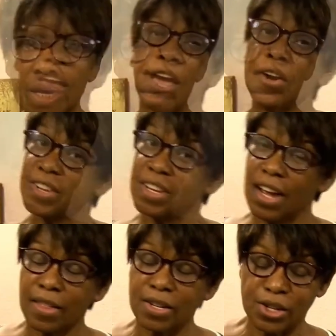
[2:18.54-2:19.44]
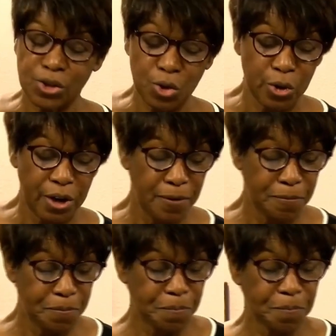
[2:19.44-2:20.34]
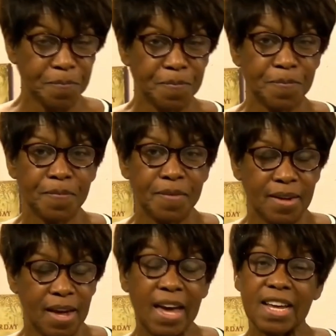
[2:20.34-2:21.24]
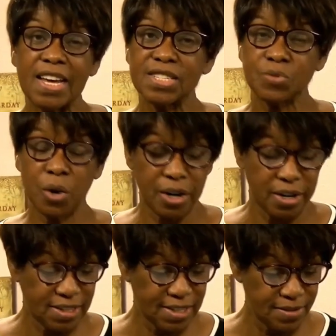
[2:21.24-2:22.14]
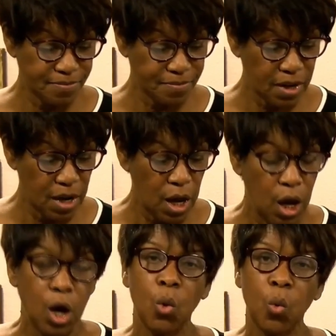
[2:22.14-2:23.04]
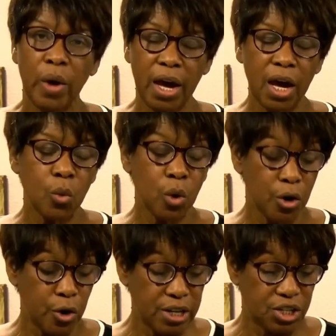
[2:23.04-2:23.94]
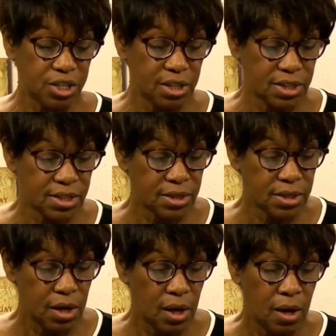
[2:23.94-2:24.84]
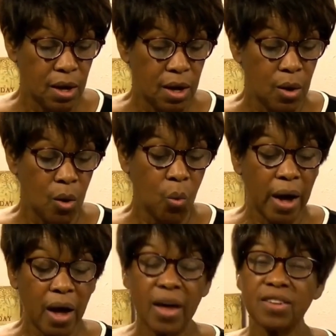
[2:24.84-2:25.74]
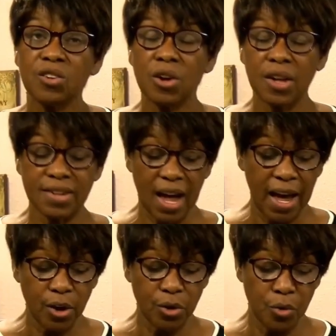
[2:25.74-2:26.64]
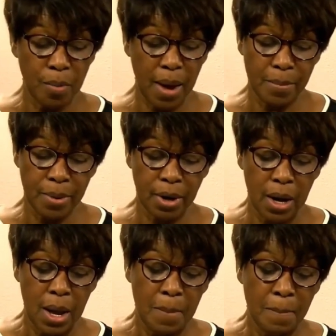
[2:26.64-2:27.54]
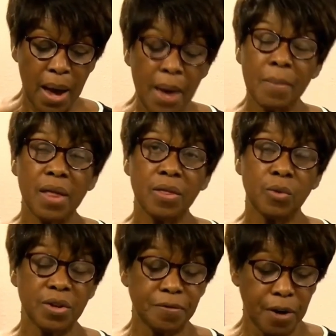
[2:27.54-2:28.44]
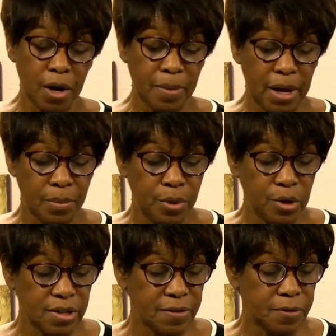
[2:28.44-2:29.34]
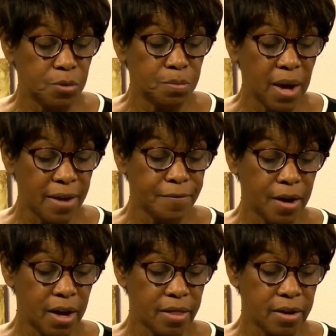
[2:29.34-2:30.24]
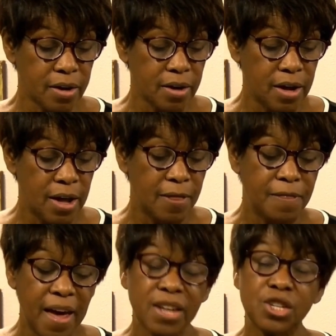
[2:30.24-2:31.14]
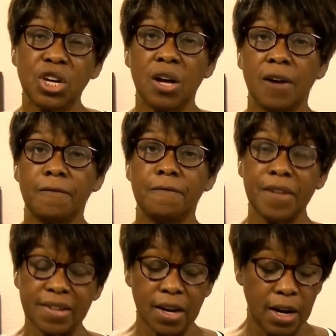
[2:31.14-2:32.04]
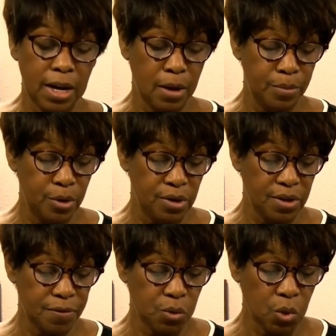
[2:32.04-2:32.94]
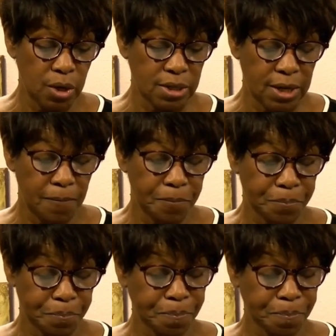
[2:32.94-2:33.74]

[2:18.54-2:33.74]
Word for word: Here's another story. In his words, we were Christians. Well, as long as I could remember, my mother was verbally abusive to my father. Then she got physically abusive towards him.